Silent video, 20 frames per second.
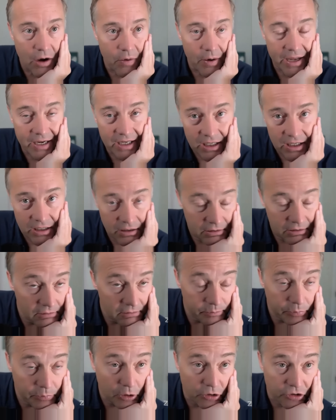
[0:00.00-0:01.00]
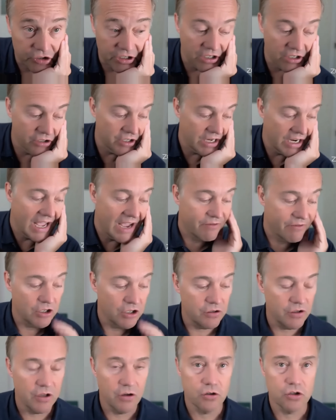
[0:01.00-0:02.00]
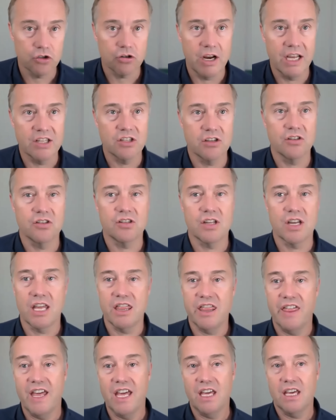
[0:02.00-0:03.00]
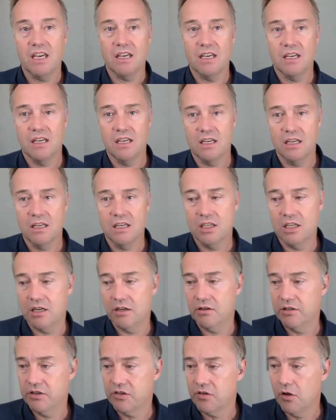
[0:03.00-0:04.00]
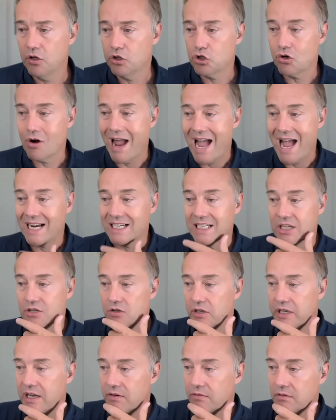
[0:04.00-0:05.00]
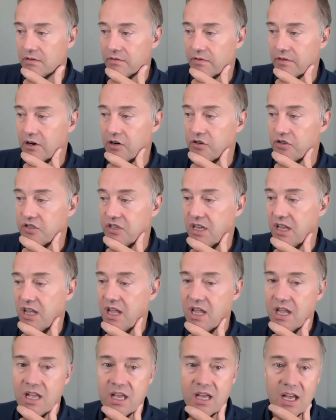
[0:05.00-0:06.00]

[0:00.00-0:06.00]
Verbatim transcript: how any person could ever do those trades because I think you know, it's all tracked and you'll get reversed.